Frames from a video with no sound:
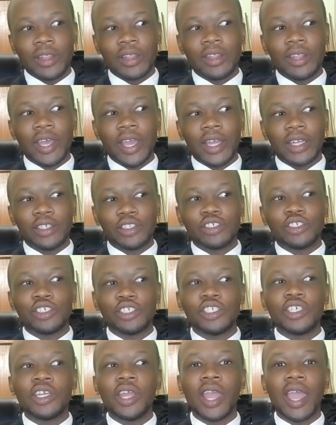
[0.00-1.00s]
that
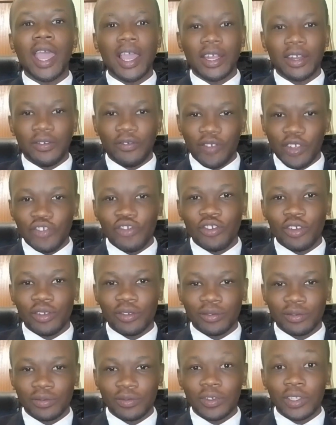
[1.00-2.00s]
she had a vision
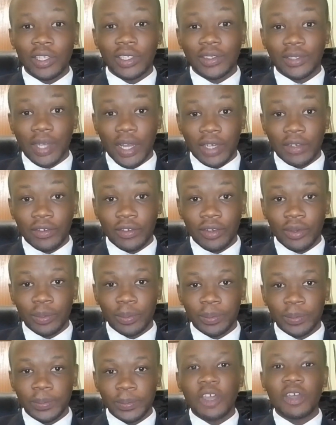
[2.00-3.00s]
for this country.
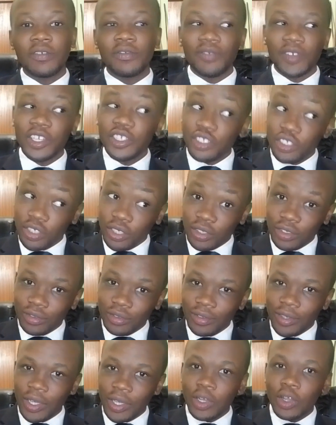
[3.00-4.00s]
Her vision
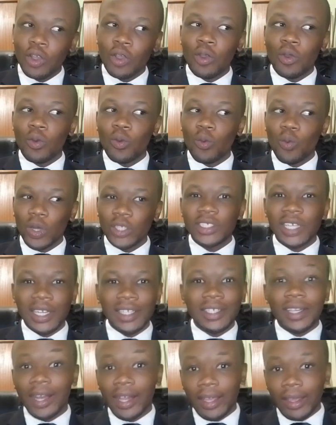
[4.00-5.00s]
was
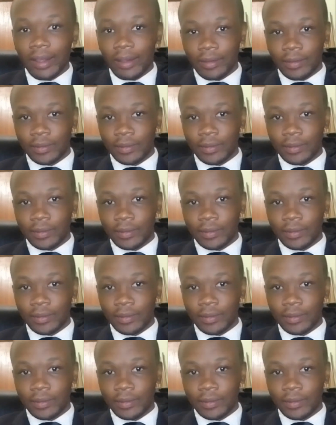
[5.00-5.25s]
unclear.